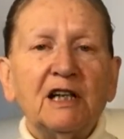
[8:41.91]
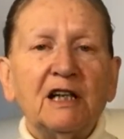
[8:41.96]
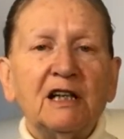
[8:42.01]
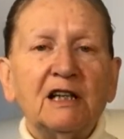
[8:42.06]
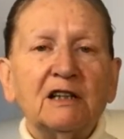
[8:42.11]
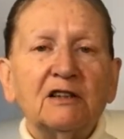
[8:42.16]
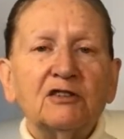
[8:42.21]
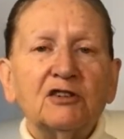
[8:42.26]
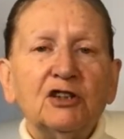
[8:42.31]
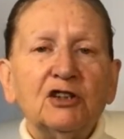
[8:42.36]

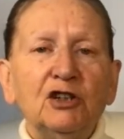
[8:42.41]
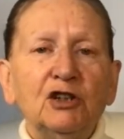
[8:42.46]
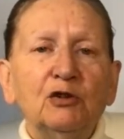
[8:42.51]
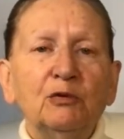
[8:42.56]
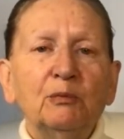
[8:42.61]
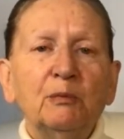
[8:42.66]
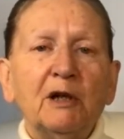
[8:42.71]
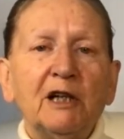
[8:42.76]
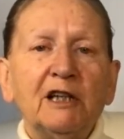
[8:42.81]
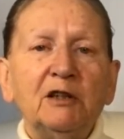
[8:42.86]
and
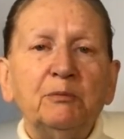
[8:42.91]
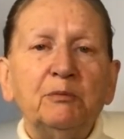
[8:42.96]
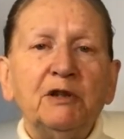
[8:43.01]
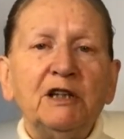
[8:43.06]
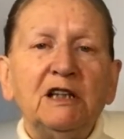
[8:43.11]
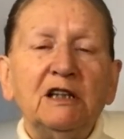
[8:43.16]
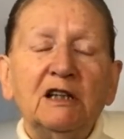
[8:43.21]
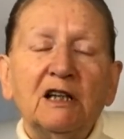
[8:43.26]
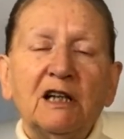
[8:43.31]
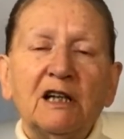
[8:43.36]
you may
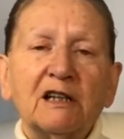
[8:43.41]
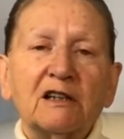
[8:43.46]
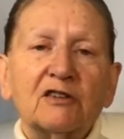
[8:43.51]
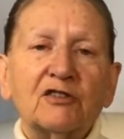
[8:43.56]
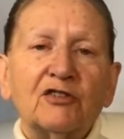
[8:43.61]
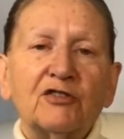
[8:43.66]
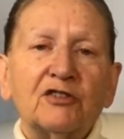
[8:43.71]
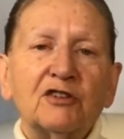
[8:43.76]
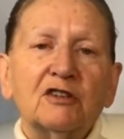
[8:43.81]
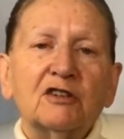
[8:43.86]
be
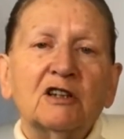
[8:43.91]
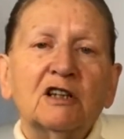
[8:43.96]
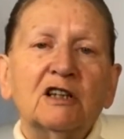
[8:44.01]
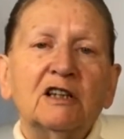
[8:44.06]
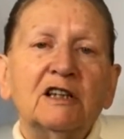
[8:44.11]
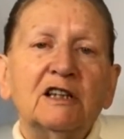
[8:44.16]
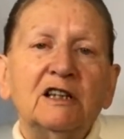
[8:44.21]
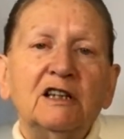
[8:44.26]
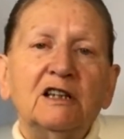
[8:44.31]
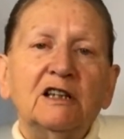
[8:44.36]

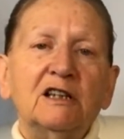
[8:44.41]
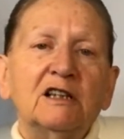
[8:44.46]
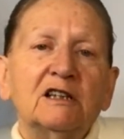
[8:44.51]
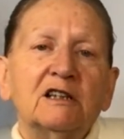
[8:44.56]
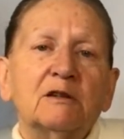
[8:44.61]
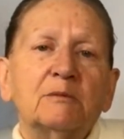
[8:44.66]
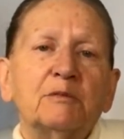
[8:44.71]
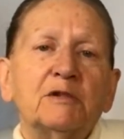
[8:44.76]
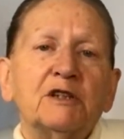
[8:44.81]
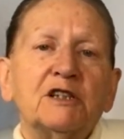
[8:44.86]
externally
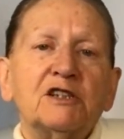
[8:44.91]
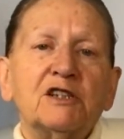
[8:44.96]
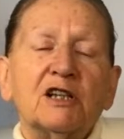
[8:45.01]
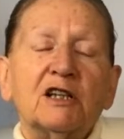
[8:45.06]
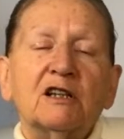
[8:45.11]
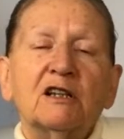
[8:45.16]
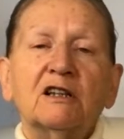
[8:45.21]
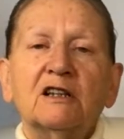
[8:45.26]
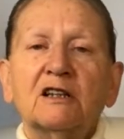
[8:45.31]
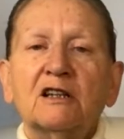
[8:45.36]
in a
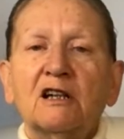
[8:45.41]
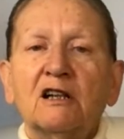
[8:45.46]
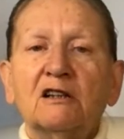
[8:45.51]
particular